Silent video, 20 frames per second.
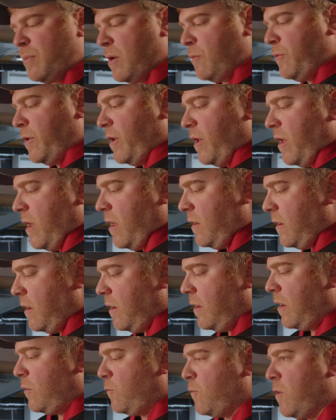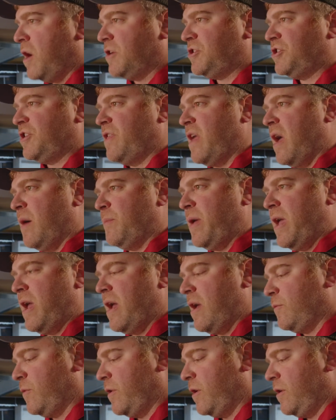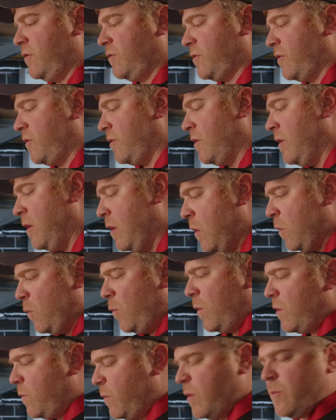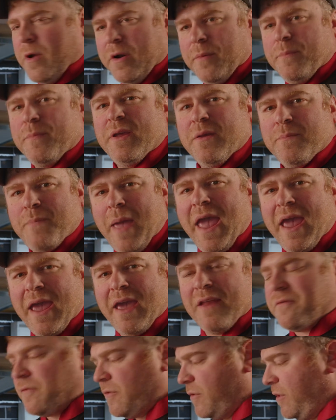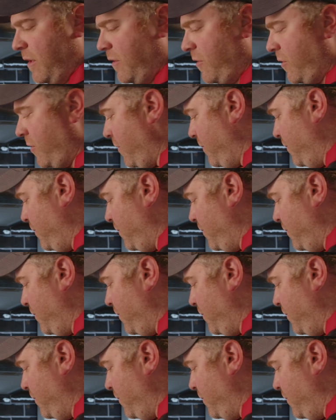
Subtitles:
I went ahead and washed that pan. We're gonna use this. We want a big pan for this.